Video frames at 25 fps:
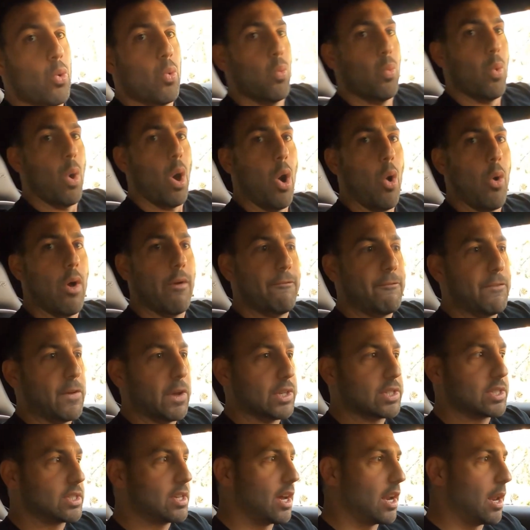Woo, it
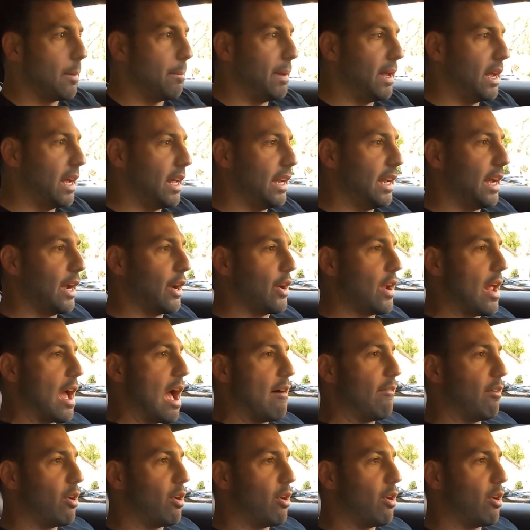feels good to be in here. Now,